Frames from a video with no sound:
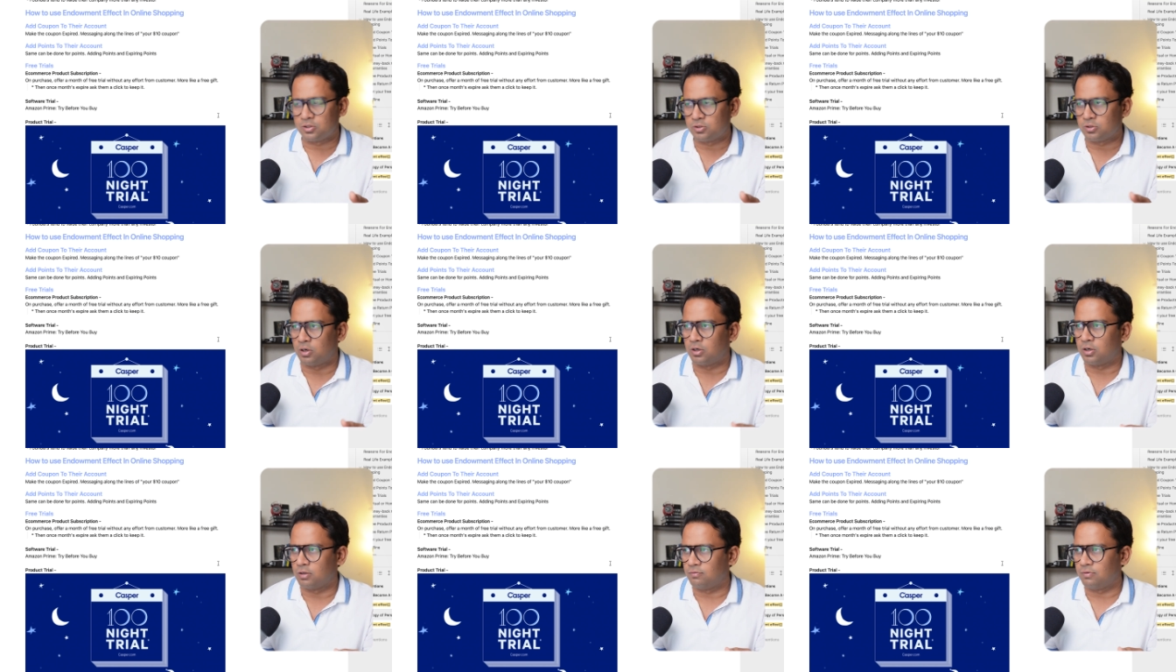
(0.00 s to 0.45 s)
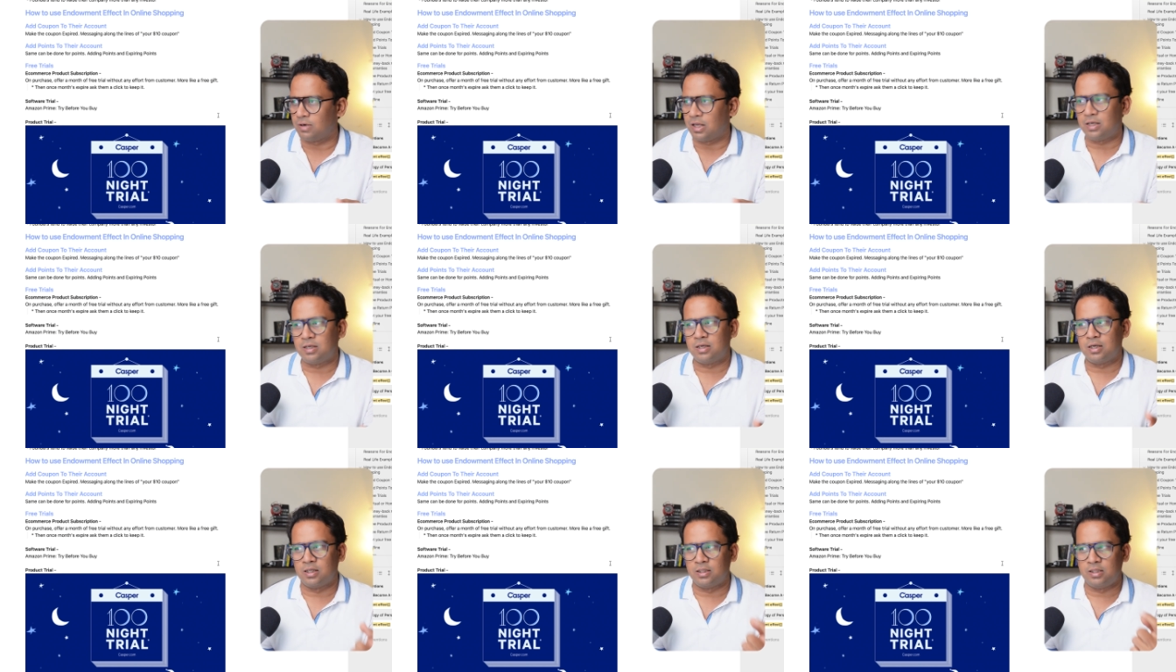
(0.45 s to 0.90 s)
sort of
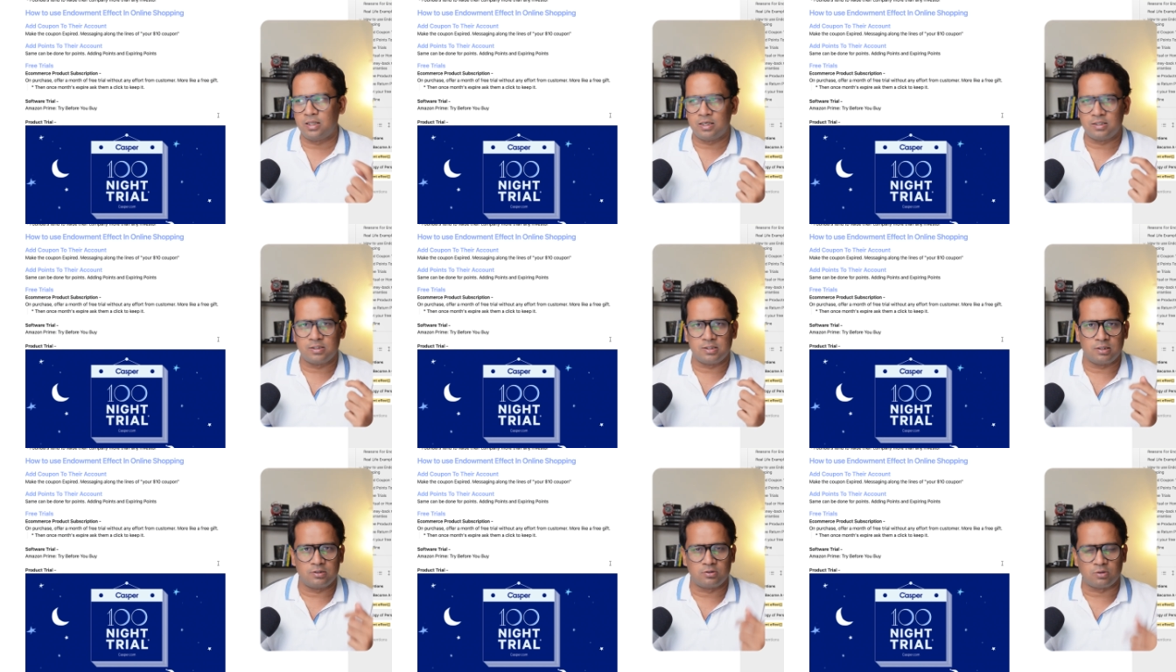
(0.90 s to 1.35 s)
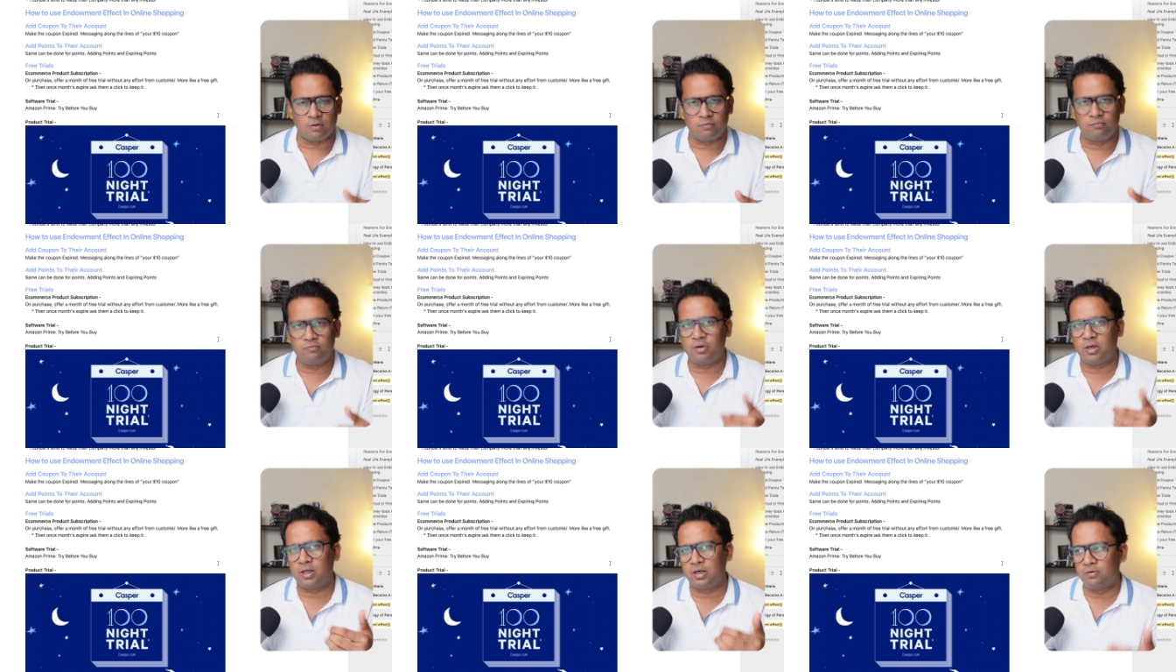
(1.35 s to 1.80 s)
like there is a
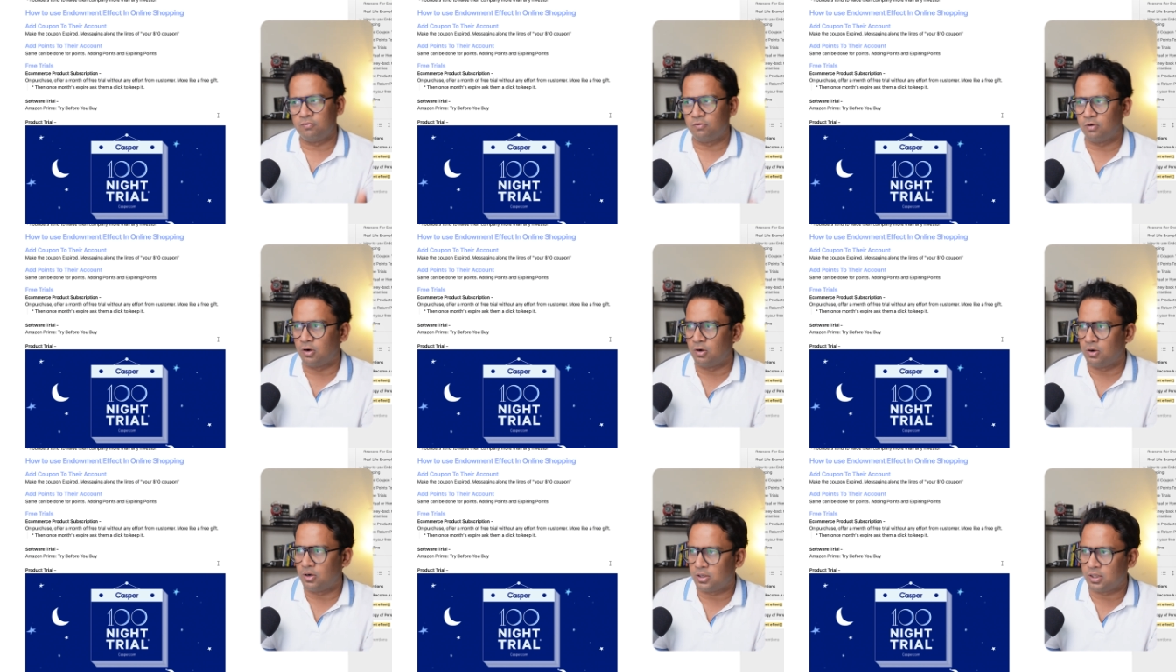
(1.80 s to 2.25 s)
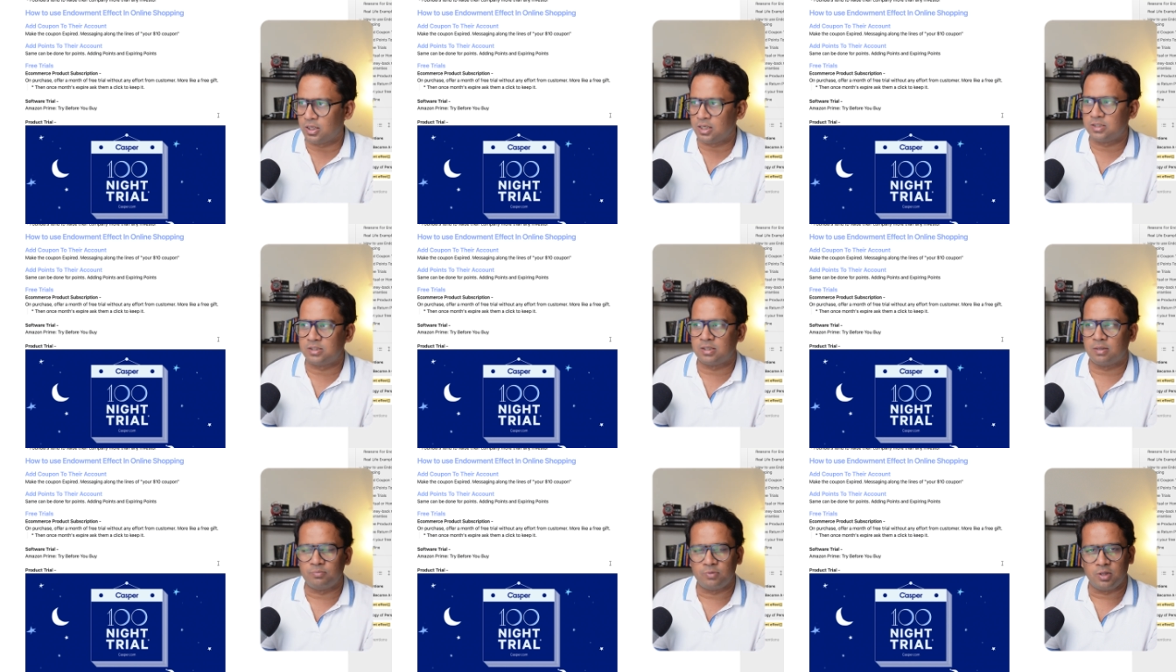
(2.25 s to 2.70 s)
software involved or there
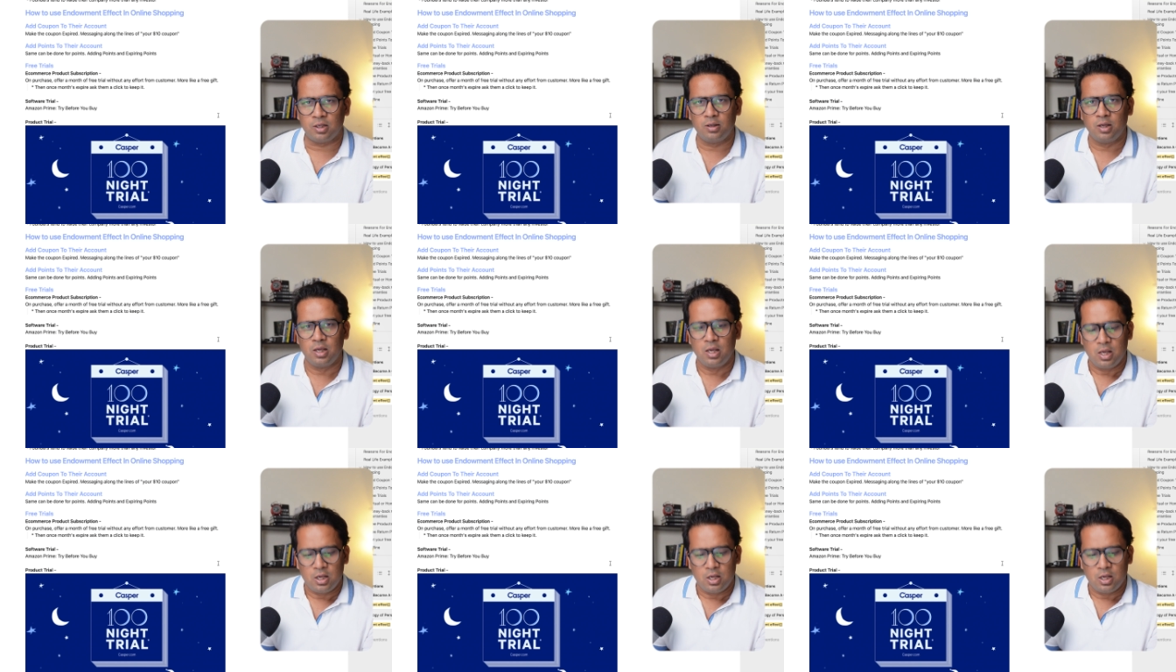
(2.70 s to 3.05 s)
is something.